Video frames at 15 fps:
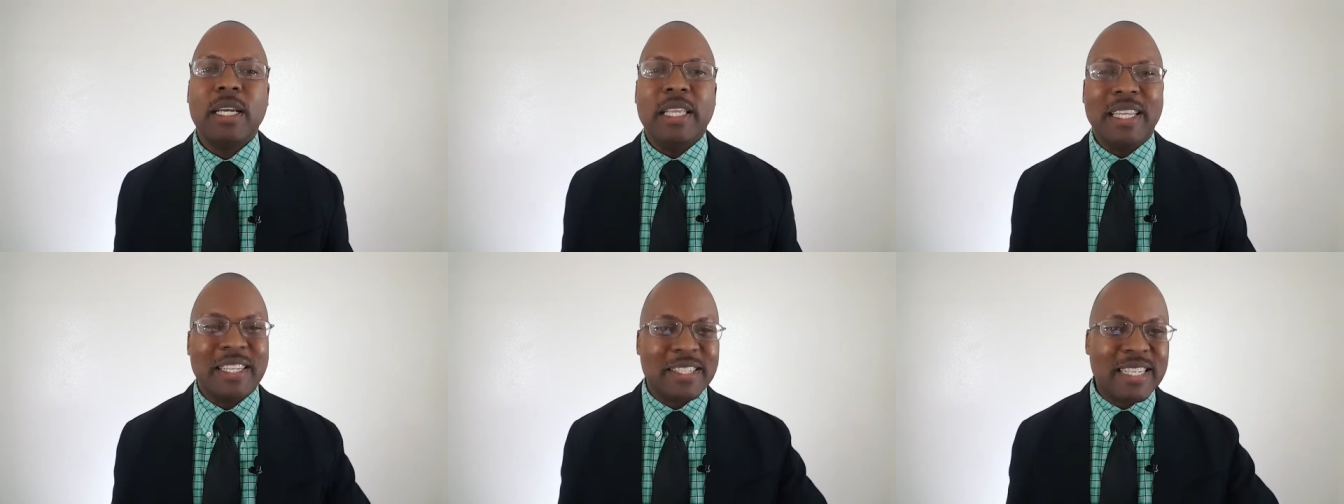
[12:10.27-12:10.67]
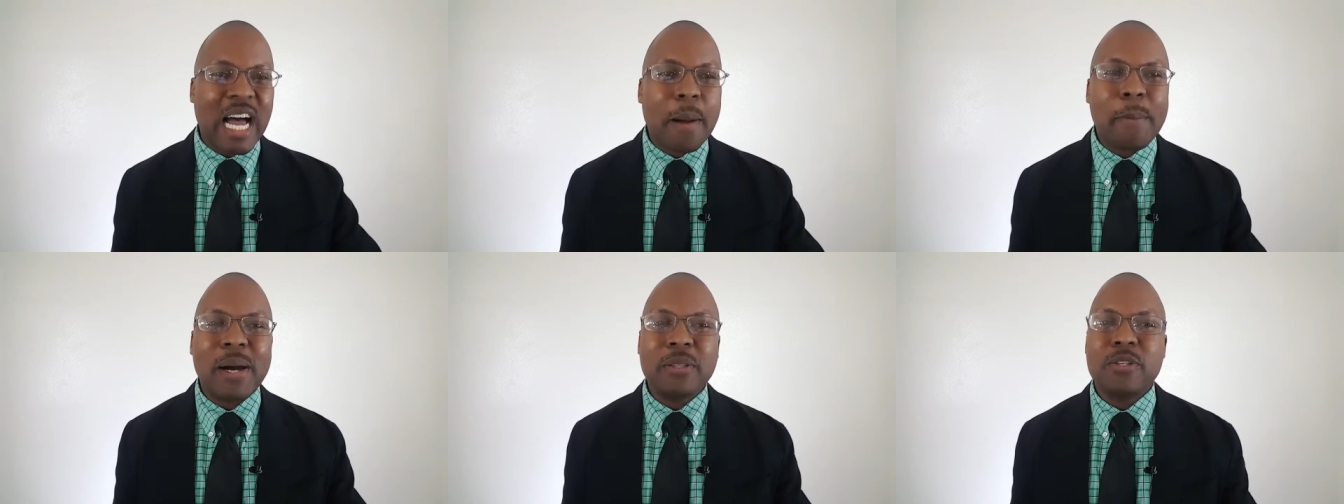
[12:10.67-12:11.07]
it is
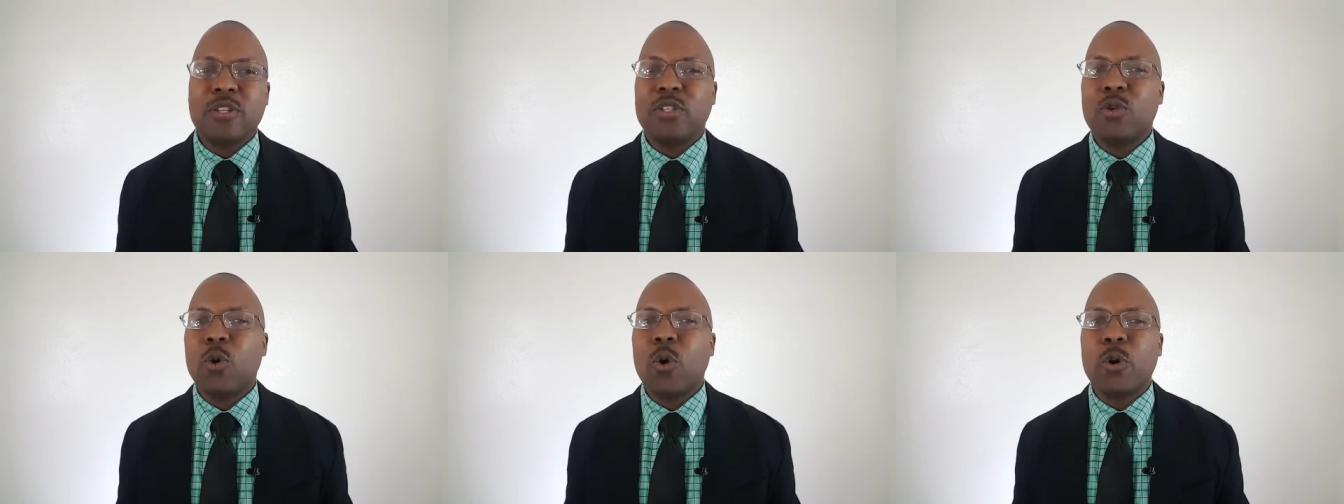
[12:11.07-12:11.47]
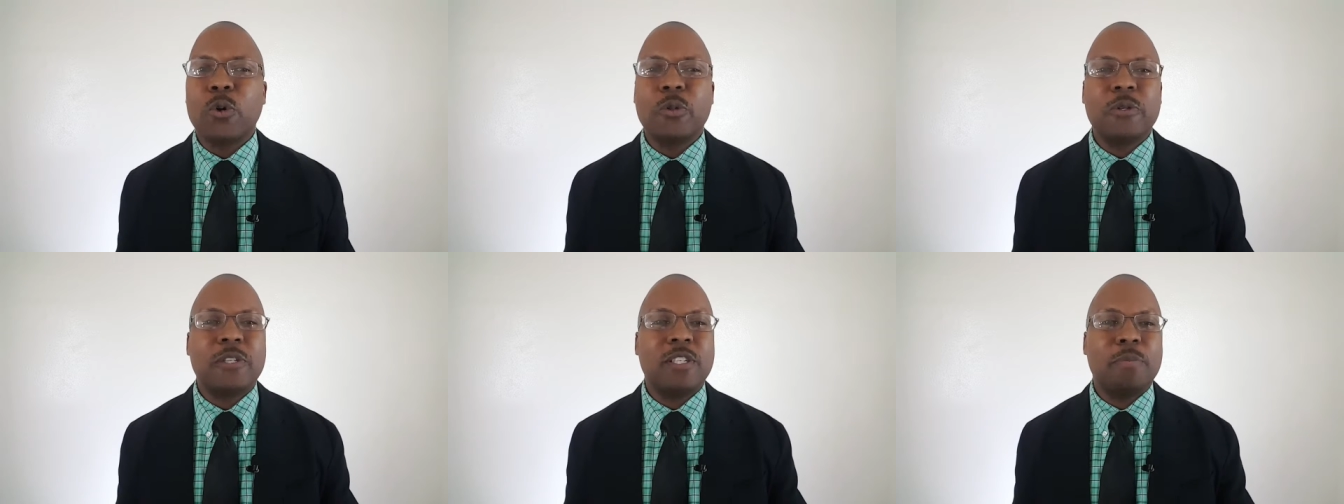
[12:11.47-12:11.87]
not by the sword
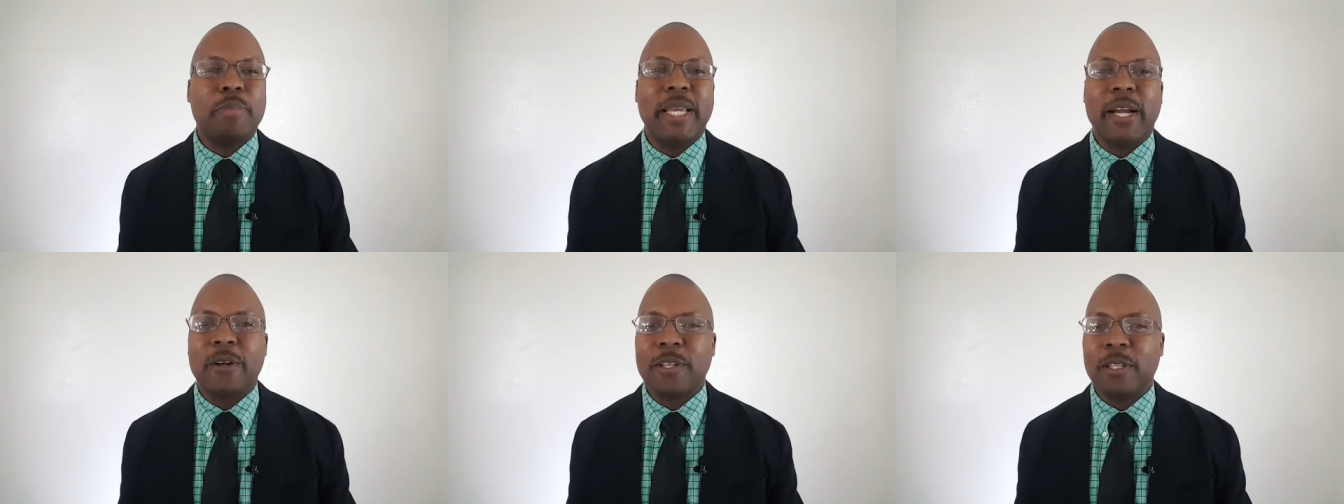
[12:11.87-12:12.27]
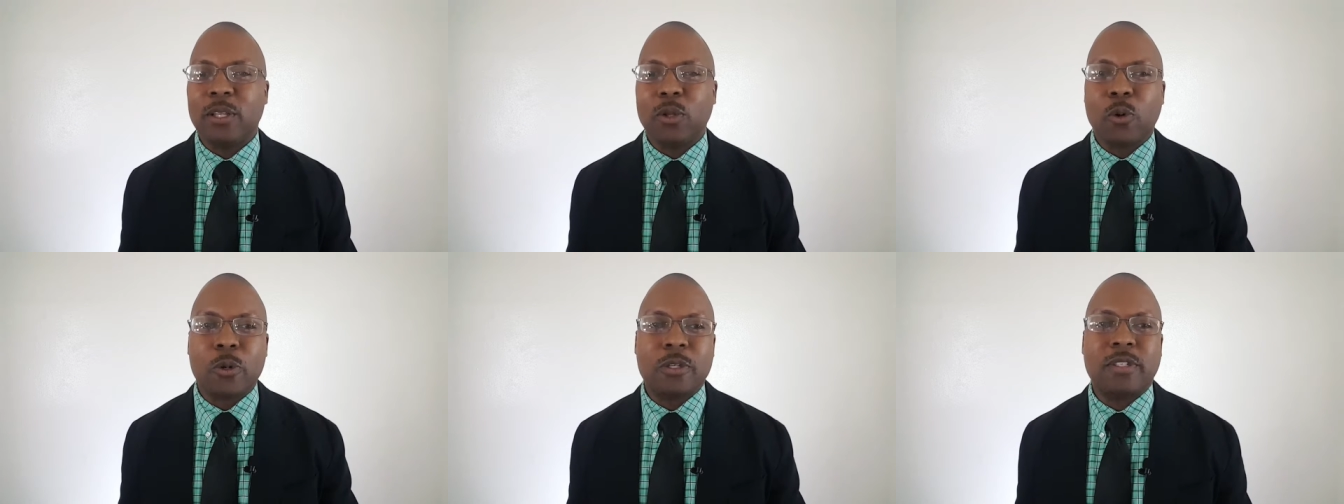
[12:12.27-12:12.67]
or the spear that the
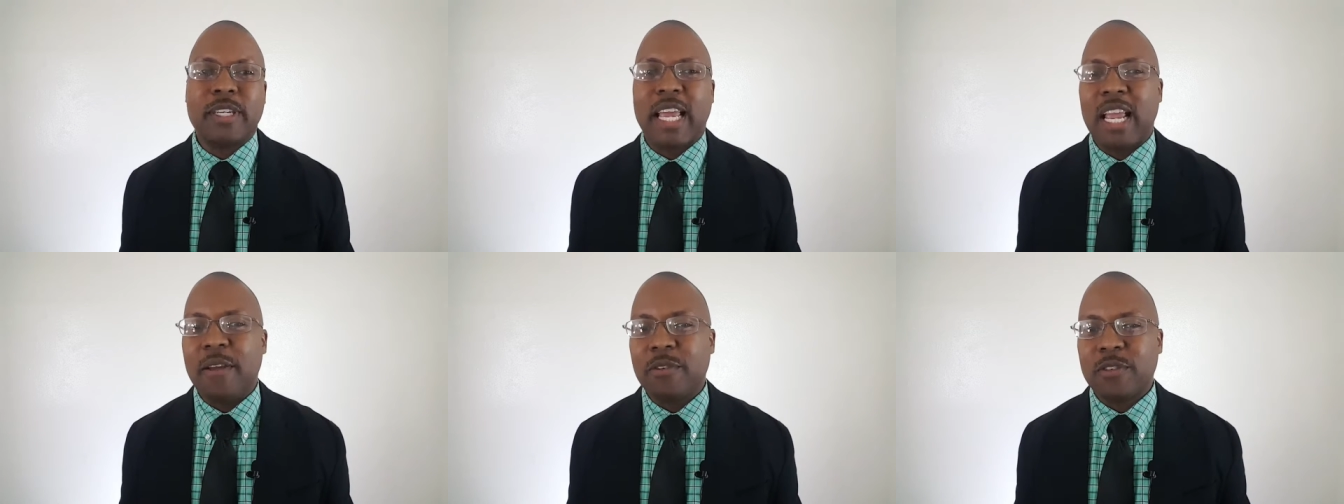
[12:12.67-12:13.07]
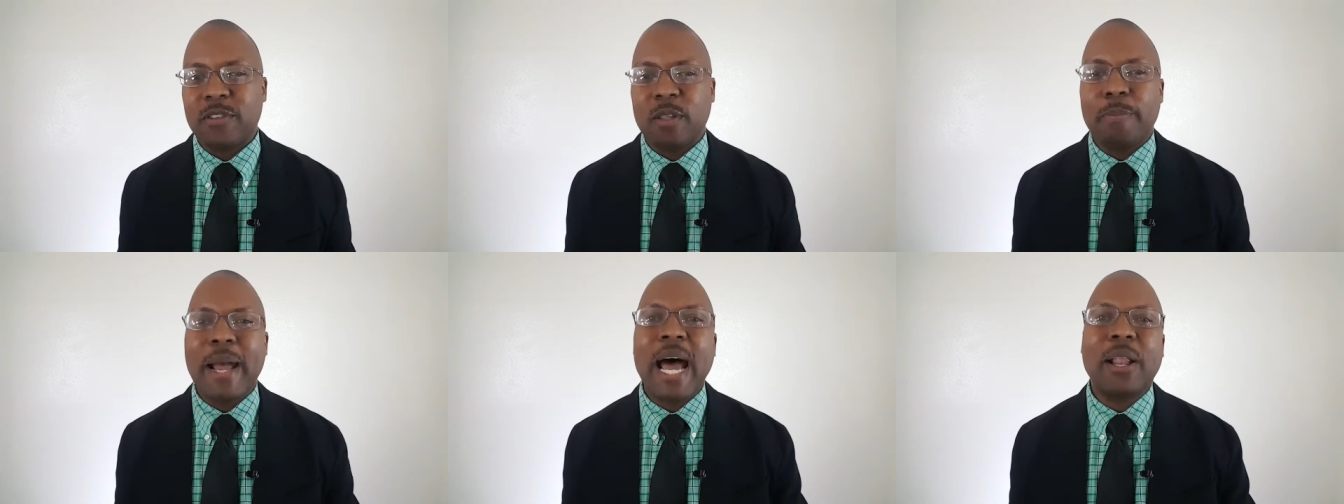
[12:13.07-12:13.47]
Lord saves, for
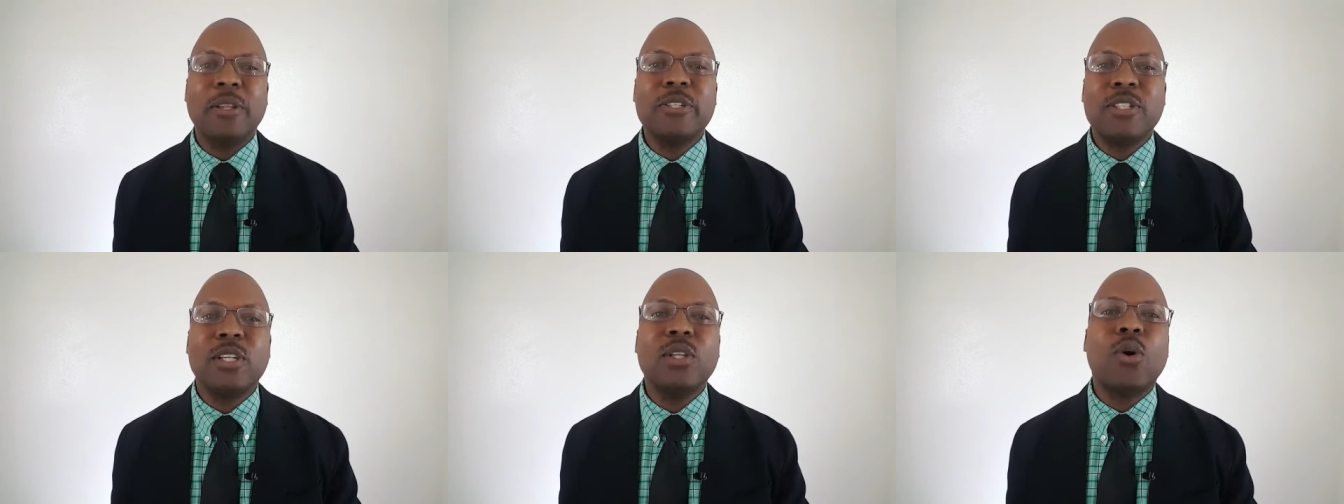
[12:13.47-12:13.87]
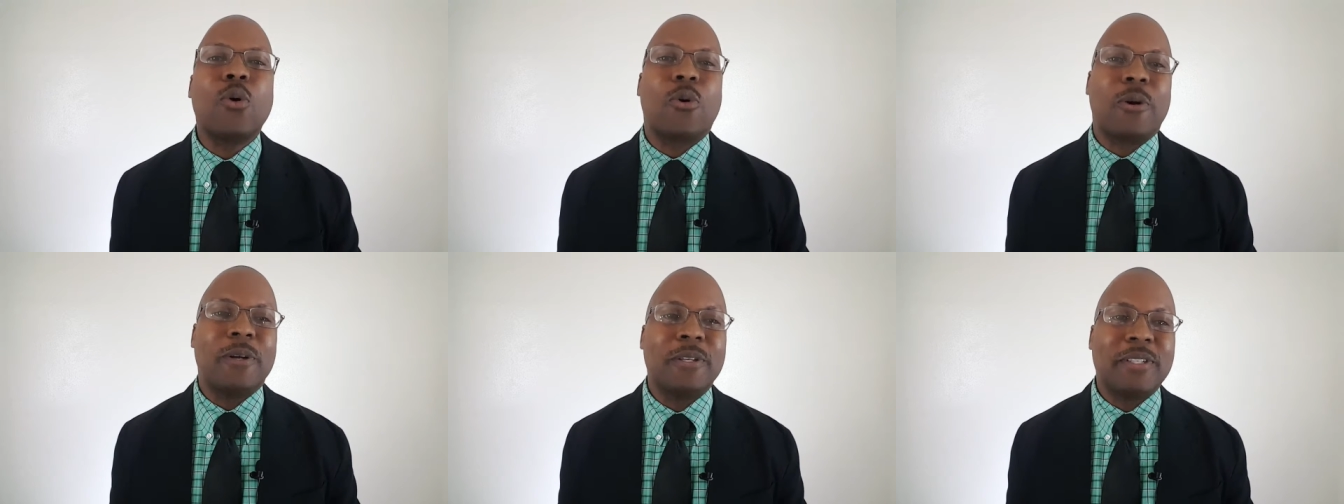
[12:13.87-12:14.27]
the battle is the
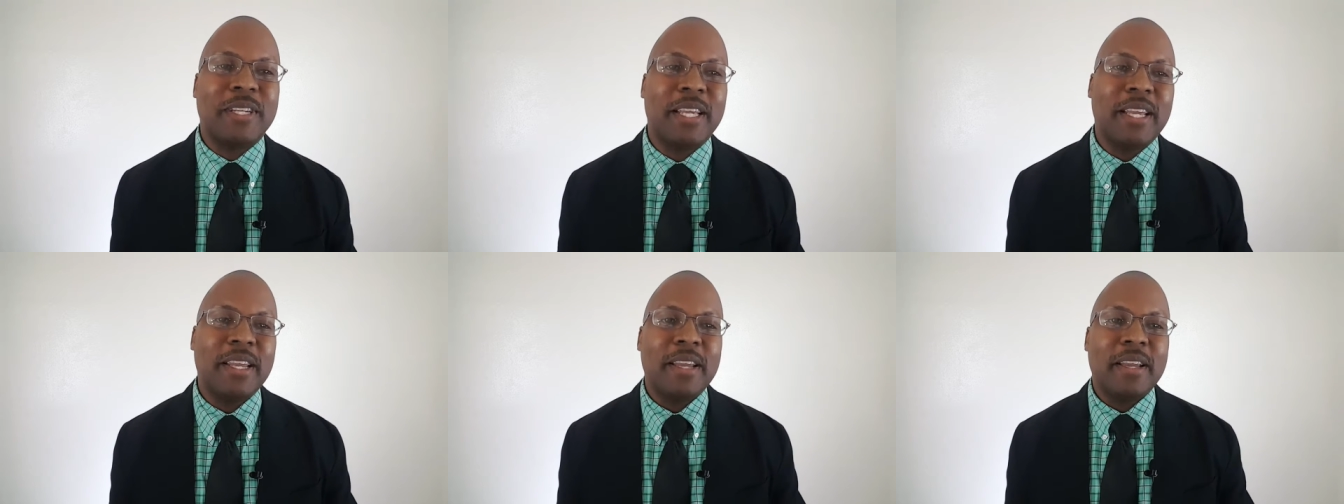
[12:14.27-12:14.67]
Lord's,